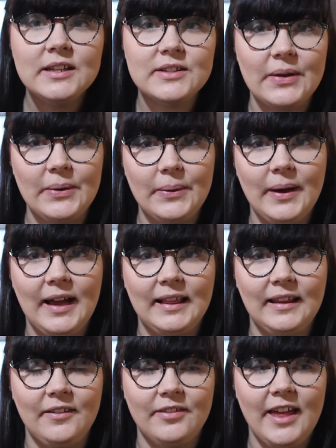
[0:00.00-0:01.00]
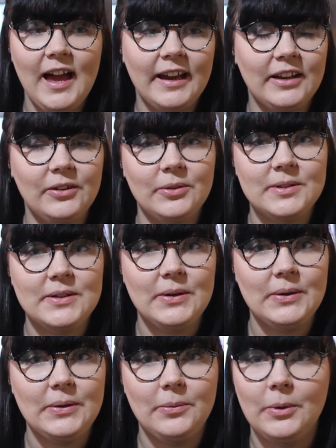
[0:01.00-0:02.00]
So I love that. I can
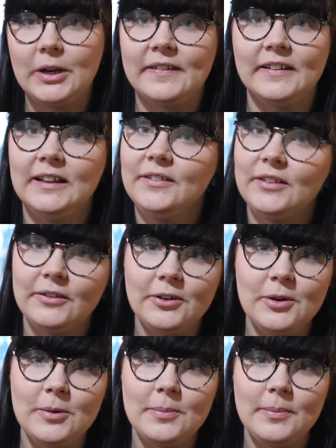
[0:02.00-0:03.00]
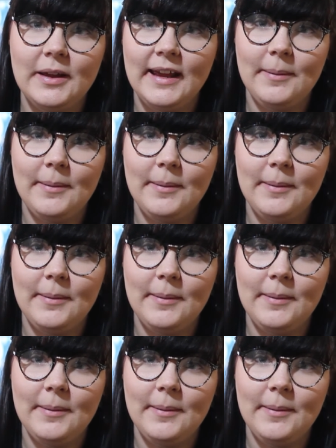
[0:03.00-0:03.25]
also work in the living room